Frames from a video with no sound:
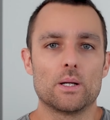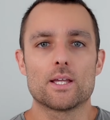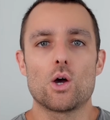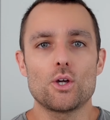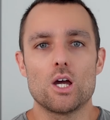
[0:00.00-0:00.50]
going to be
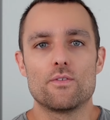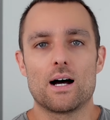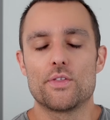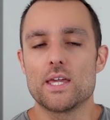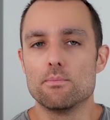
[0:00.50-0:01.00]
going
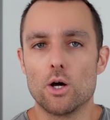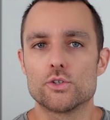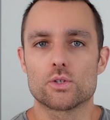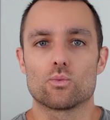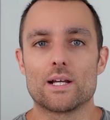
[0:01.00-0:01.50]
over the
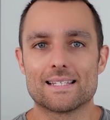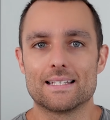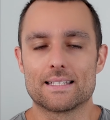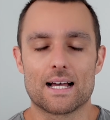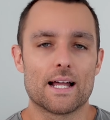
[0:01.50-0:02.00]
most
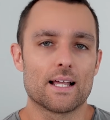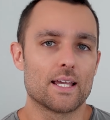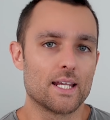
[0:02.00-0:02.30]
recent data